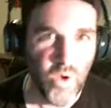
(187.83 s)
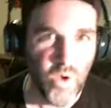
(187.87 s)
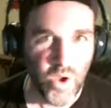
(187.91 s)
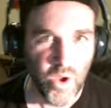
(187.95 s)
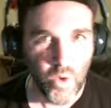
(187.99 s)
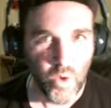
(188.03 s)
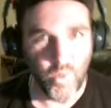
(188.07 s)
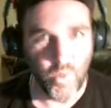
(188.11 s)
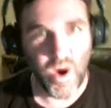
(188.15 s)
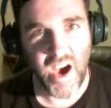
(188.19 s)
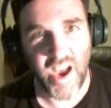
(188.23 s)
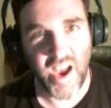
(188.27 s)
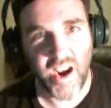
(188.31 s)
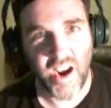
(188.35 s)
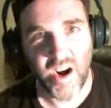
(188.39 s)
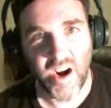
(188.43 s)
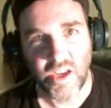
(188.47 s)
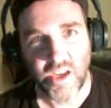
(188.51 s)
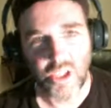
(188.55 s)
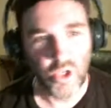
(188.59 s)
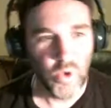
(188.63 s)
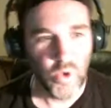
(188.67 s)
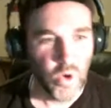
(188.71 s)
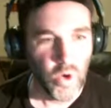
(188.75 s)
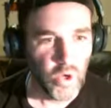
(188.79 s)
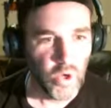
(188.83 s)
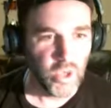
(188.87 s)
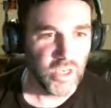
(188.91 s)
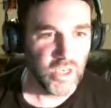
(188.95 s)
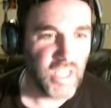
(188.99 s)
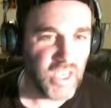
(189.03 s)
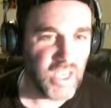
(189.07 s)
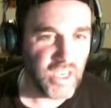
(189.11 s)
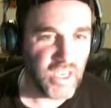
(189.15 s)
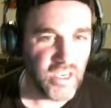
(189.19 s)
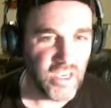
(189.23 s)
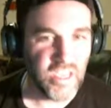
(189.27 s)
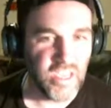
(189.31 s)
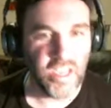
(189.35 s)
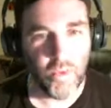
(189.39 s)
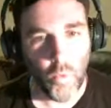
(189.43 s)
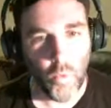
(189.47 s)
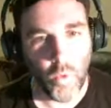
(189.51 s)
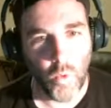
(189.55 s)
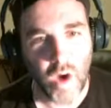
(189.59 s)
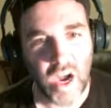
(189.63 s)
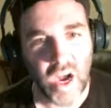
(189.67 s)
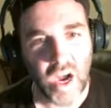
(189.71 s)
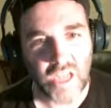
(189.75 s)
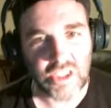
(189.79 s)
Why are you needing to
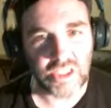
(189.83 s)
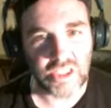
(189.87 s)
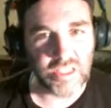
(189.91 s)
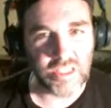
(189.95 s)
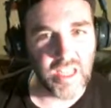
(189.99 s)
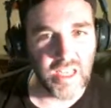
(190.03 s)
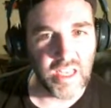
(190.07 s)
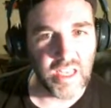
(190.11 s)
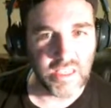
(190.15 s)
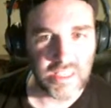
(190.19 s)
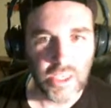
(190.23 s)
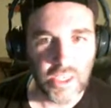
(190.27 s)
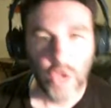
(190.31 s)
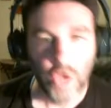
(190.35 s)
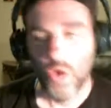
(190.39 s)
watch this?